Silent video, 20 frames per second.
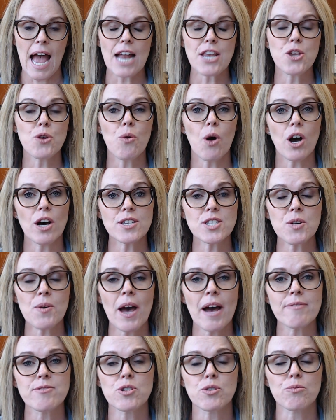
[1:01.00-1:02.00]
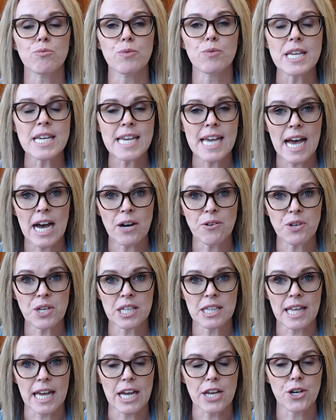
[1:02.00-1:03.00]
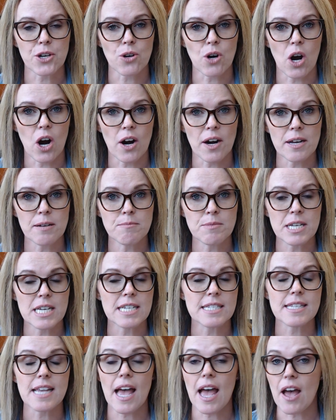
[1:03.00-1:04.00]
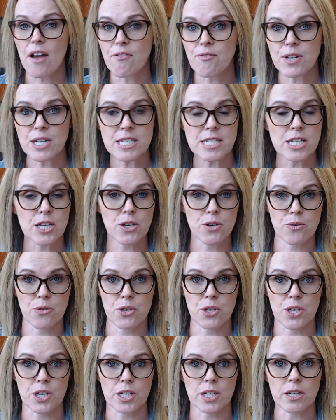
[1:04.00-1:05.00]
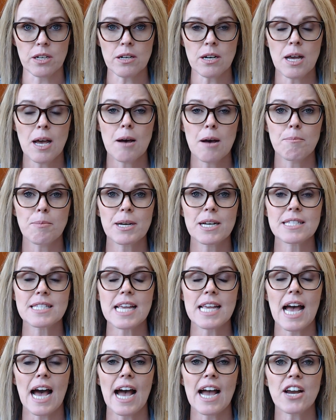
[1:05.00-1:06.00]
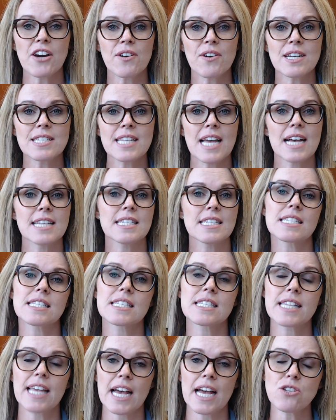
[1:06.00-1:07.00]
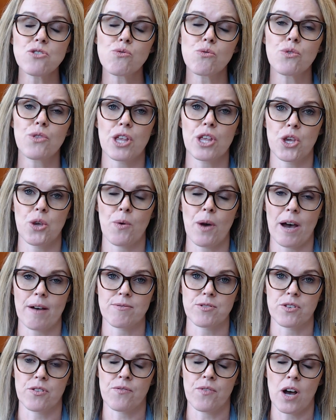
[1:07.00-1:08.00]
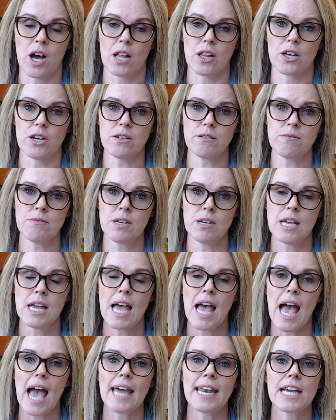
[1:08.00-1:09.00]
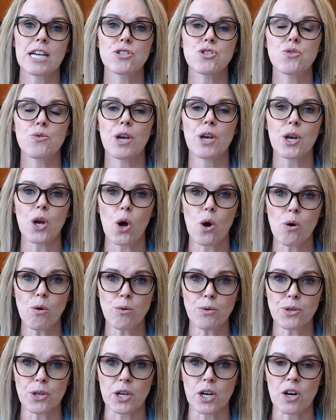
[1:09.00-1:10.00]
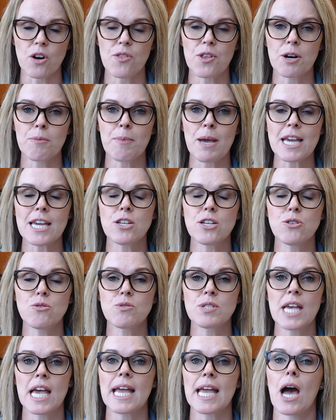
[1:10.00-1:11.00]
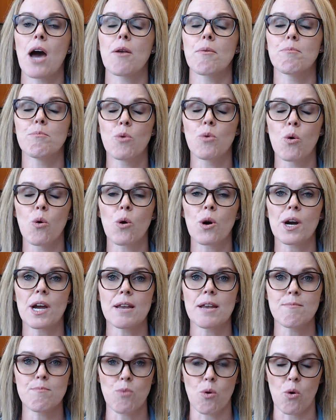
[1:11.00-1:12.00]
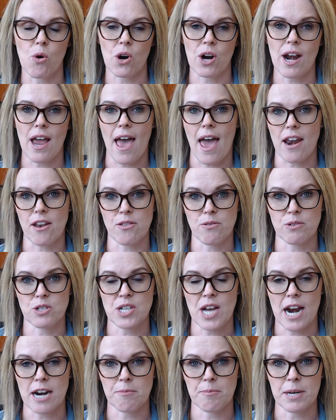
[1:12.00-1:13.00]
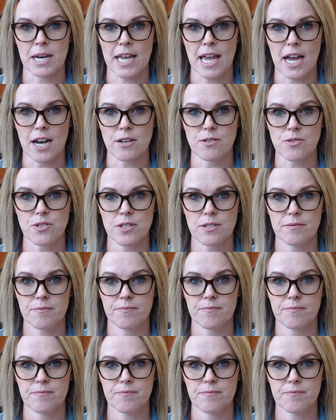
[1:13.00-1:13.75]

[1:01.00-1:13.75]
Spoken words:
And you also have to recalculate your RMDs every single year because the IRS has a schedule that you have to follow. And as you get older, they're making you take out more and more out of the retirement account.